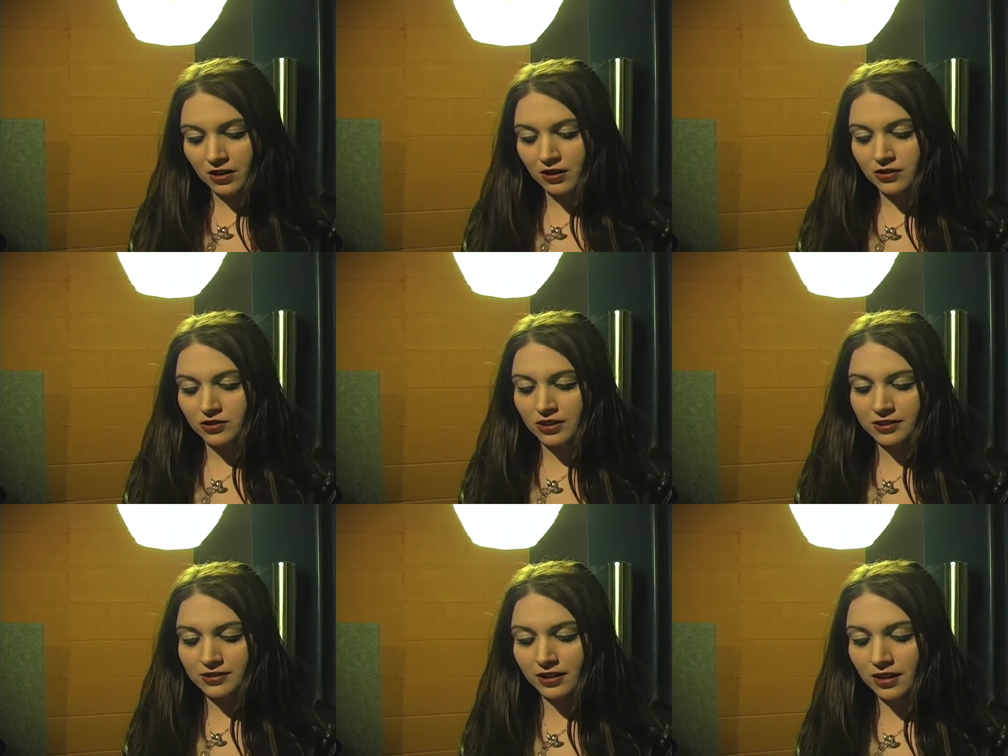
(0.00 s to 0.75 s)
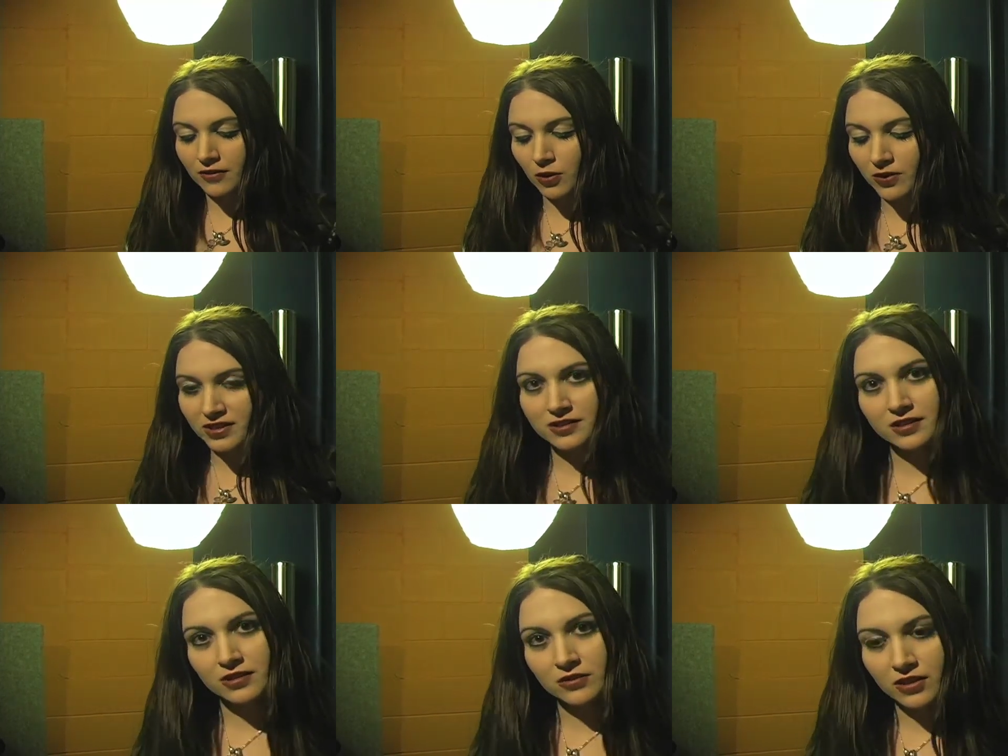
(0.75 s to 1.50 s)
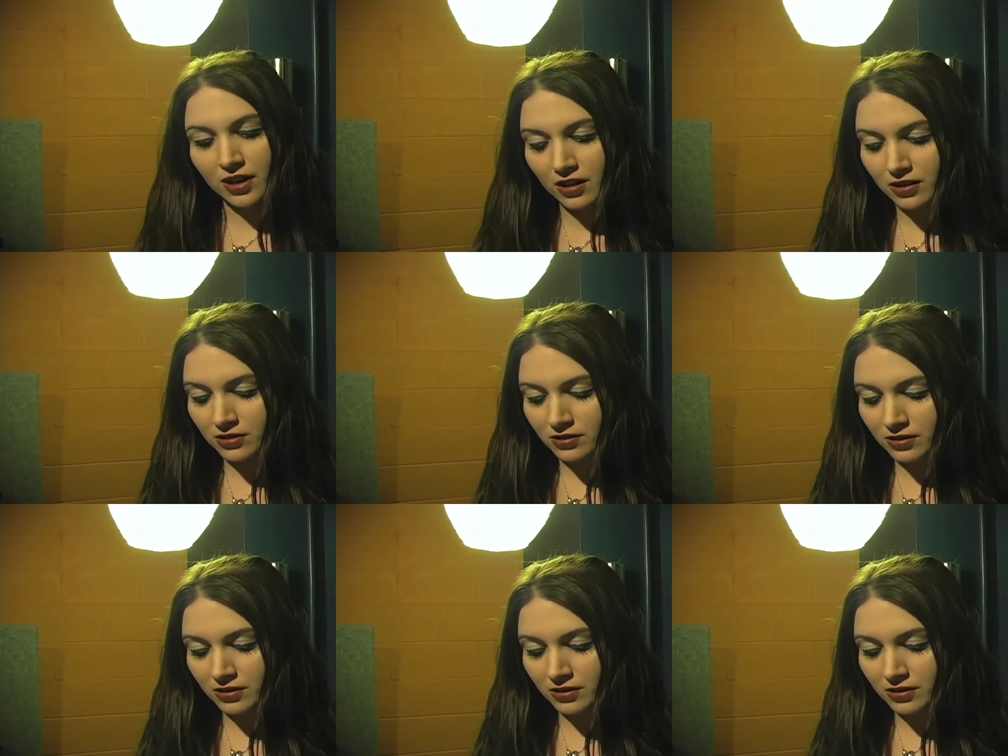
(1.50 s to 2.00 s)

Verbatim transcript: Should I say I've always seen you there?